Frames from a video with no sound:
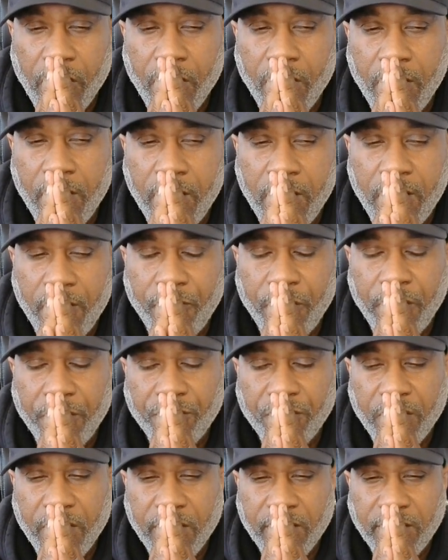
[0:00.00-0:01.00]
uh,
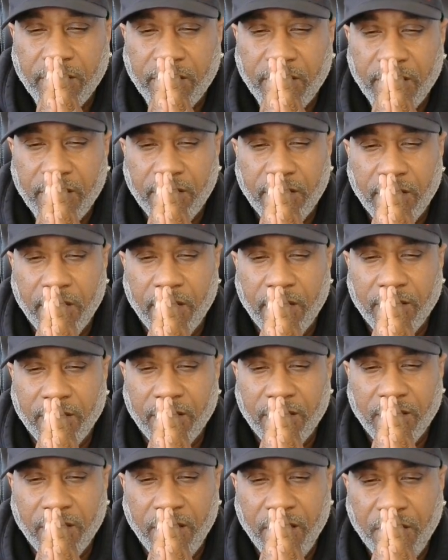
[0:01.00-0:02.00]
Frederick Douglass that says
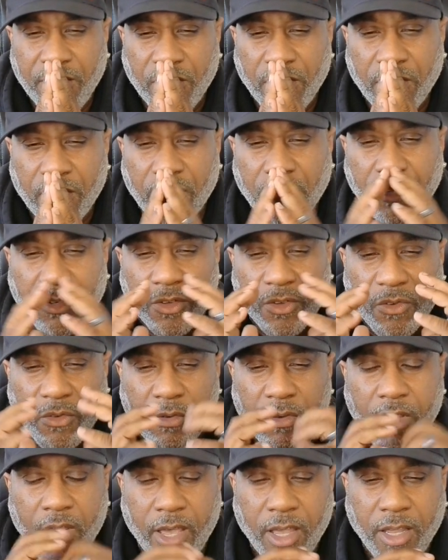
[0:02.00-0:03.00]
it's easier to
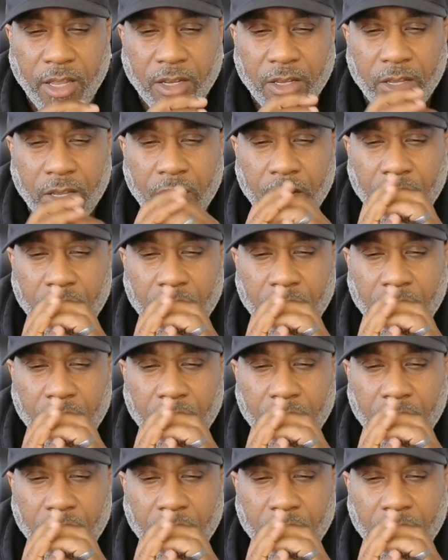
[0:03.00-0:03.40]
create